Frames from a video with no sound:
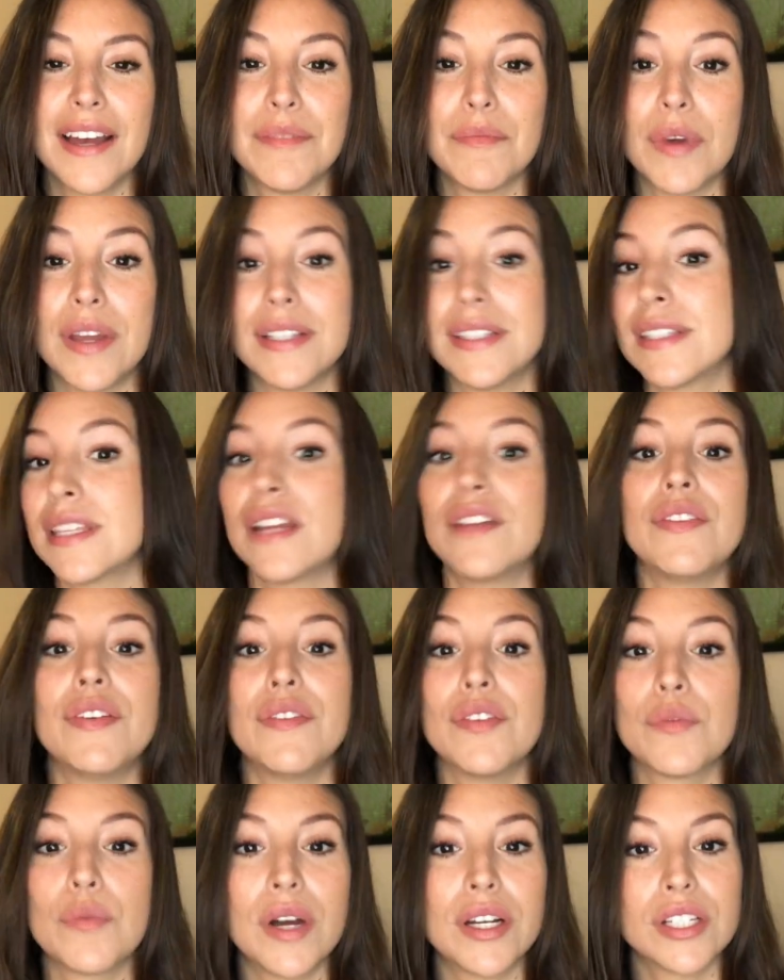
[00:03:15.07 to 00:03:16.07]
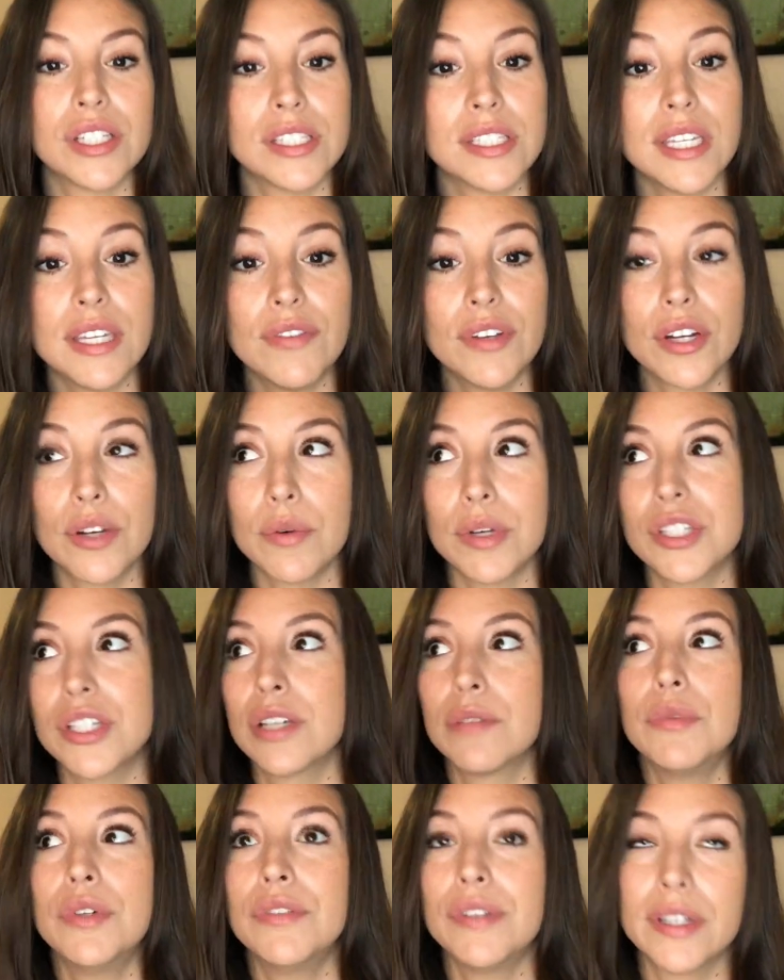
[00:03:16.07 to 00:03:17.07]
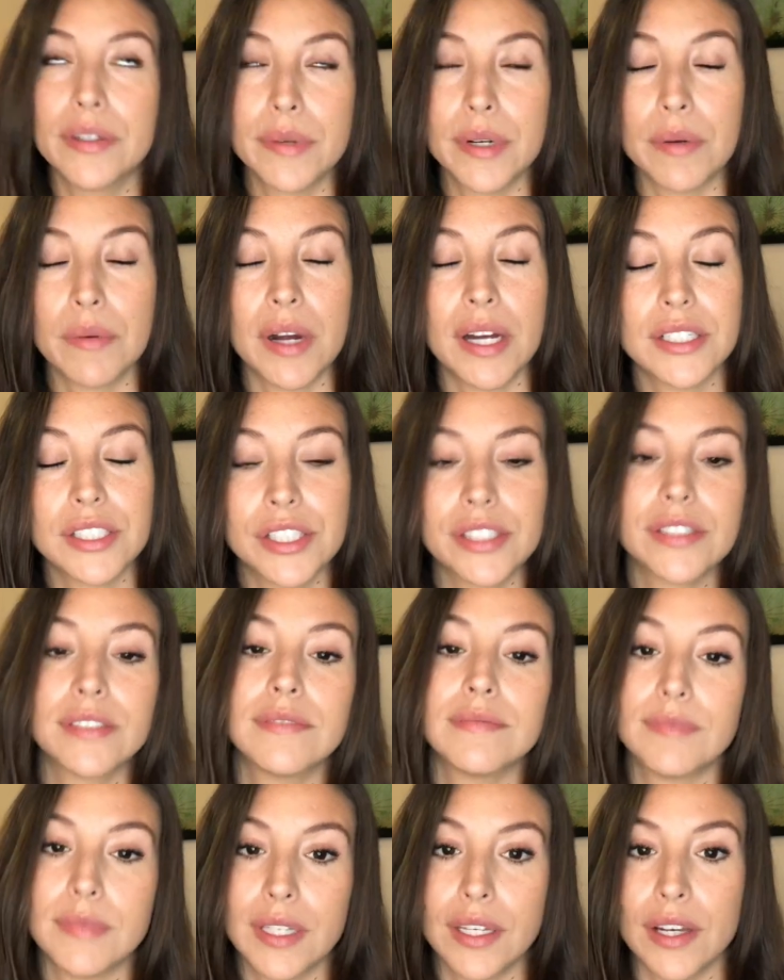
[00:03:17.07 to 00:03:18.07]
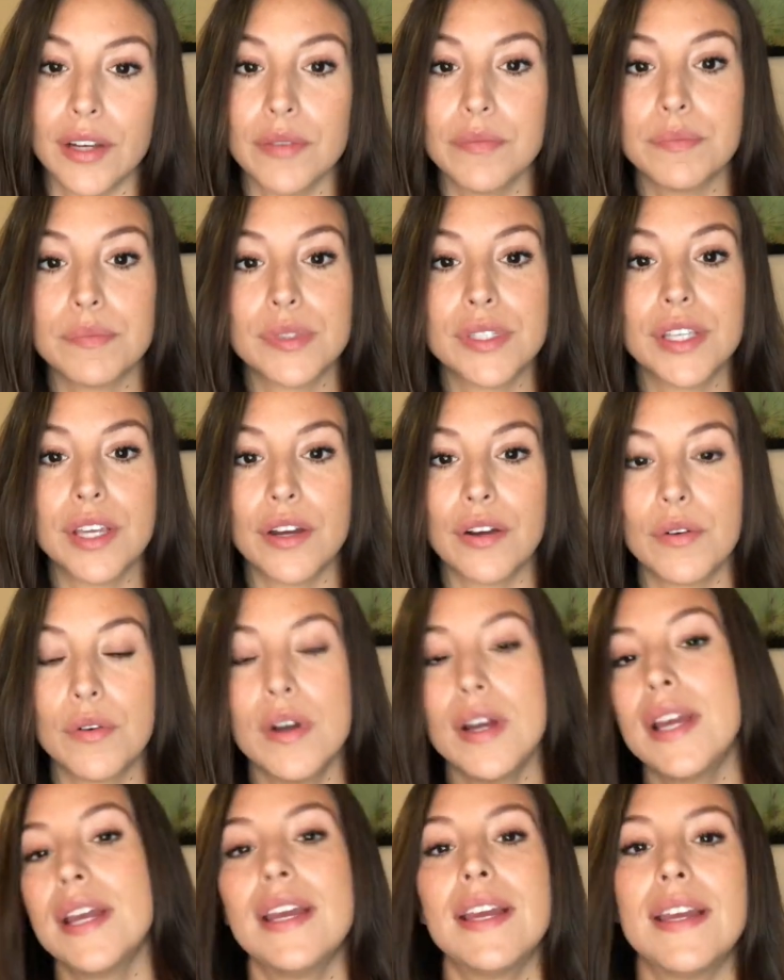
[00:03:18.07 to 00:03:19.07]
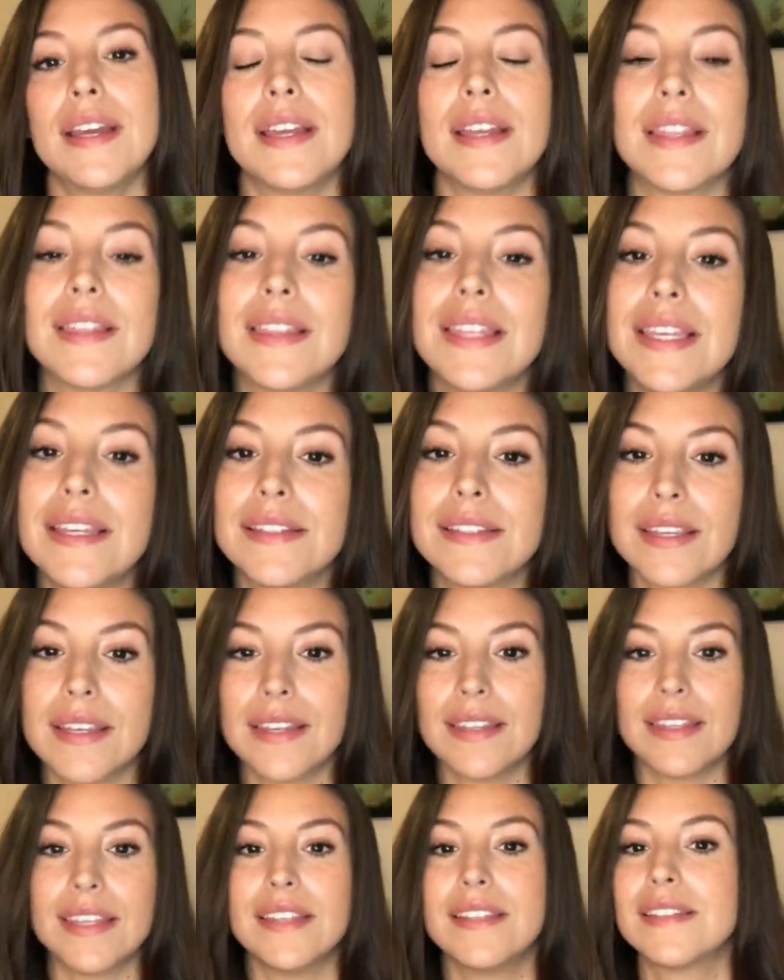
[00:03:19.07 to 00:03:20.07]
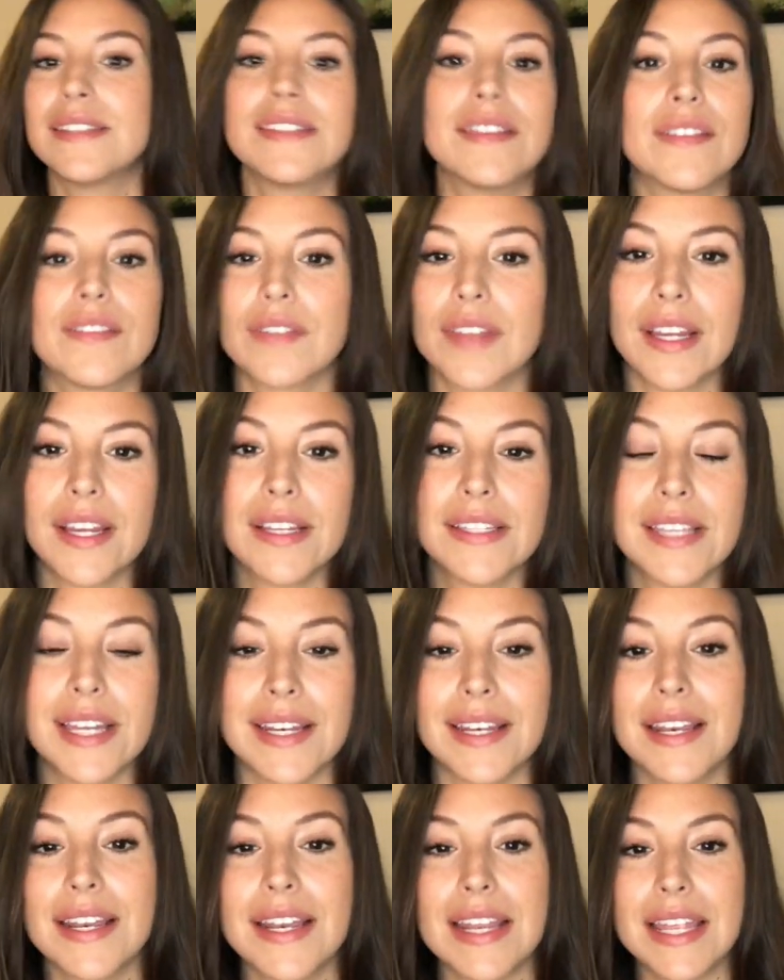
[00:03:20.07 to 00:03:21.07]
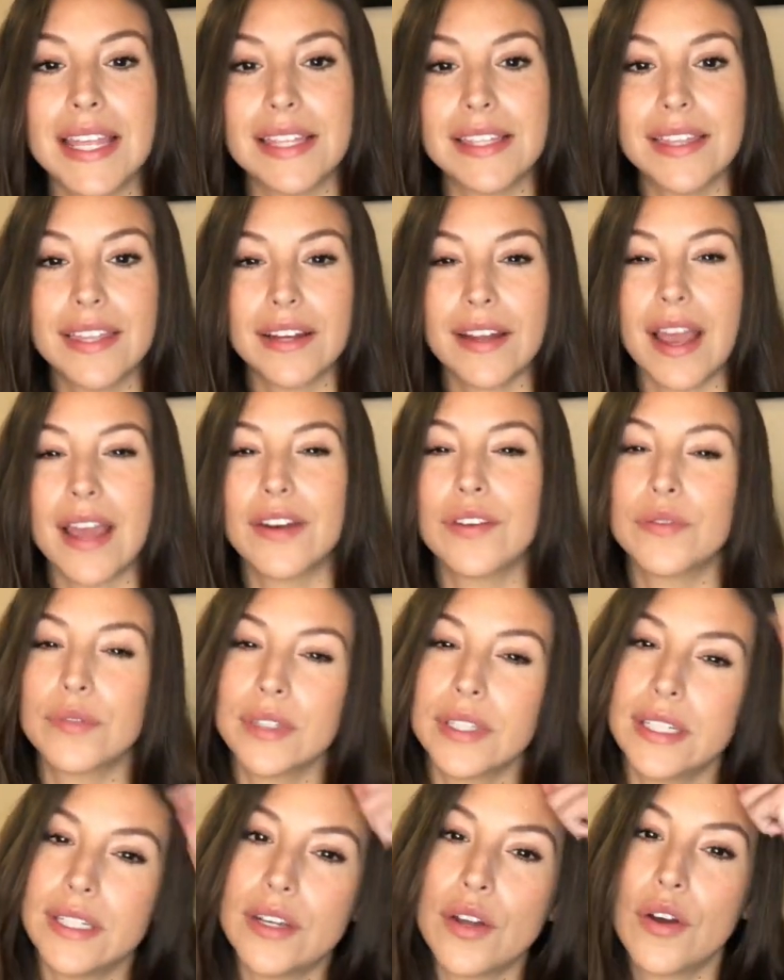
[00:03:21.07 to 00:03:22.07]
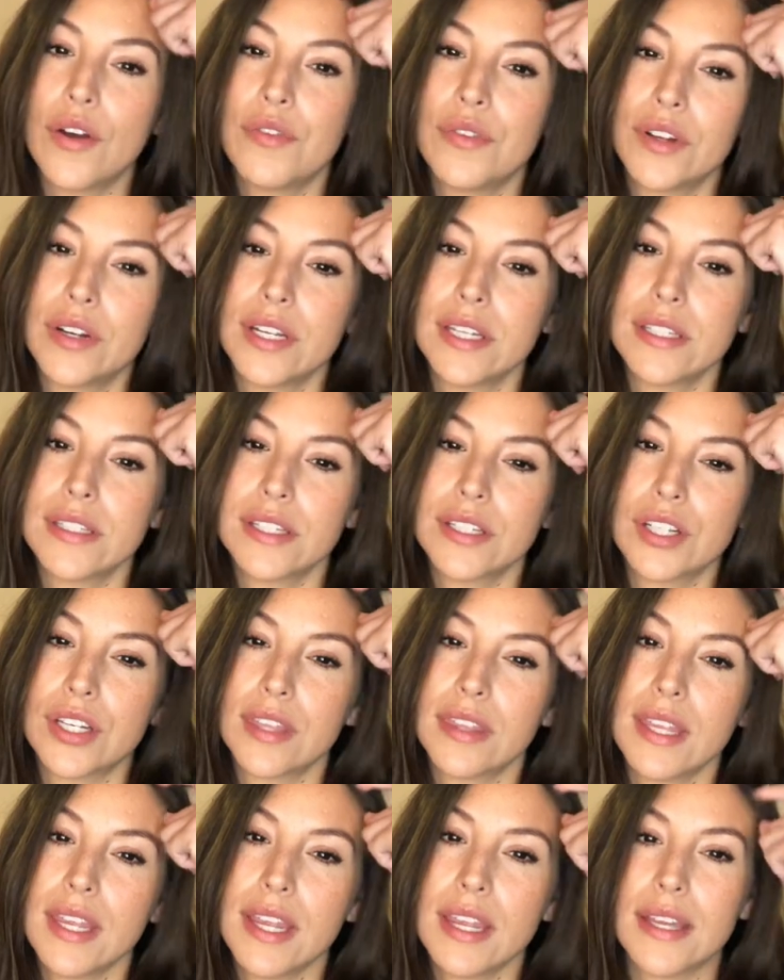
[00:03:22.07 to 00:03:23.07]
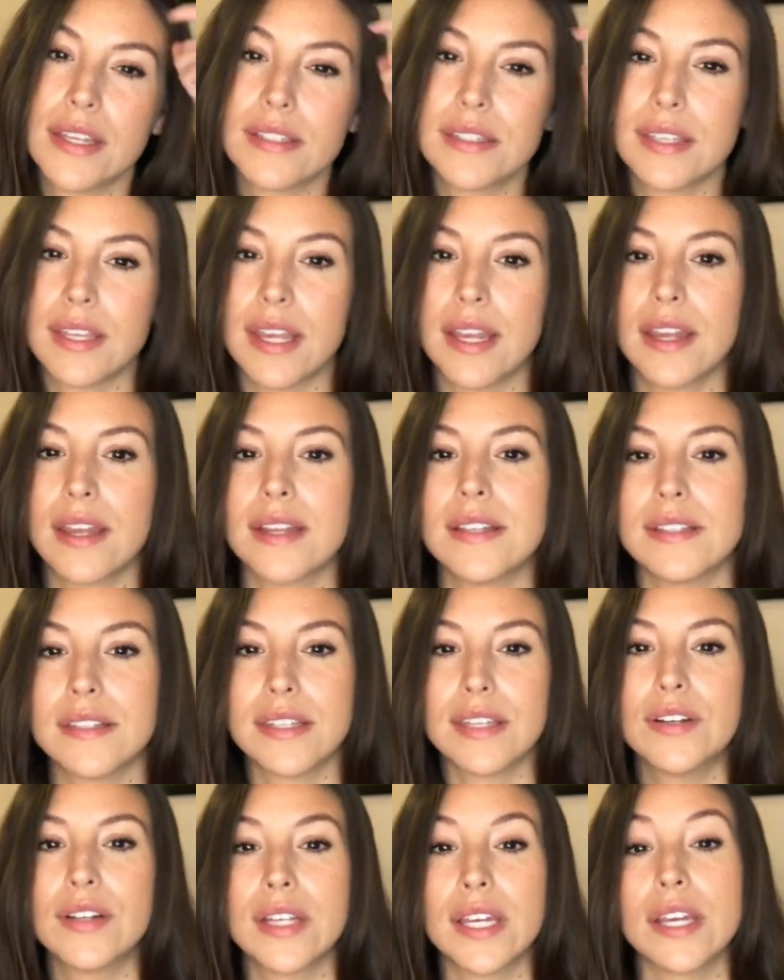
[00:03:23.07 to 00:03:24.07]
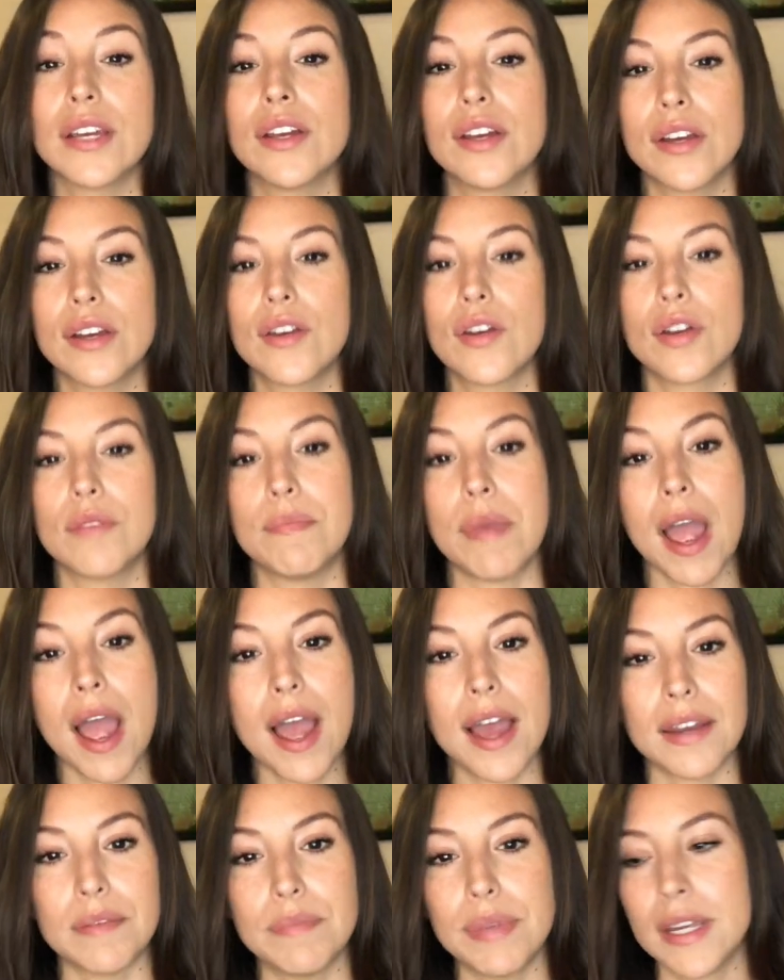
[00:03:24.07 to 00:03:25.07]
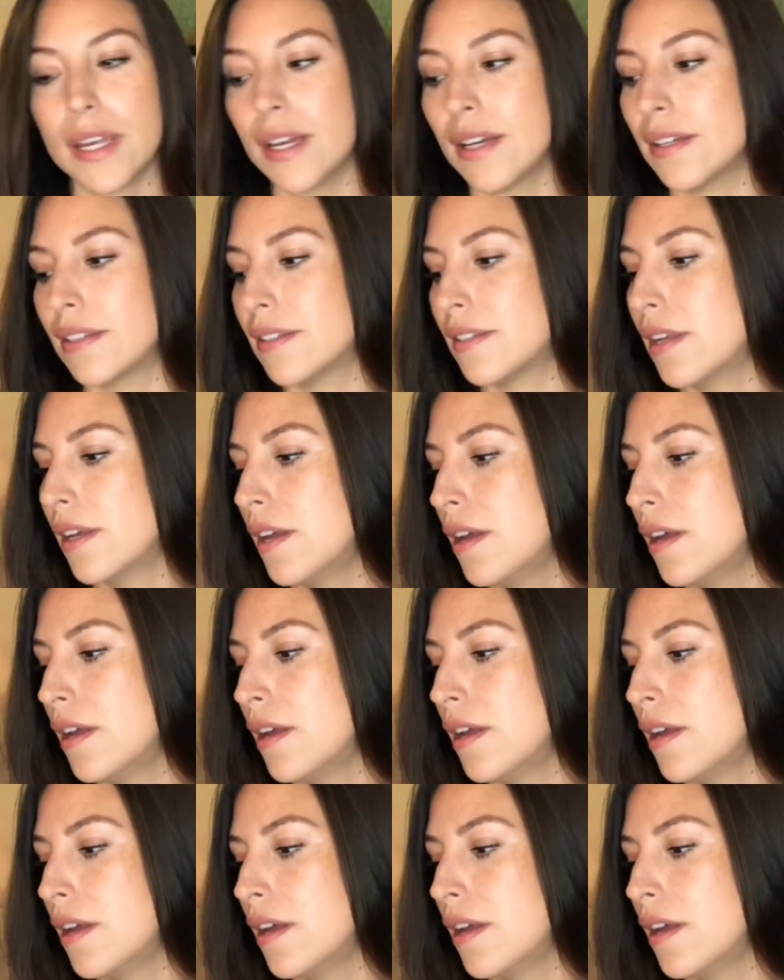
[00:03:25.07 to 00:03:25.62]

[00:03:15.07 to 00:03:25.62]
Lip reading: Instead of even watching TV or watching a movie I want to watch, you know? So these, like I said, I don't really know if there is such a thing as like considering it good or bad, because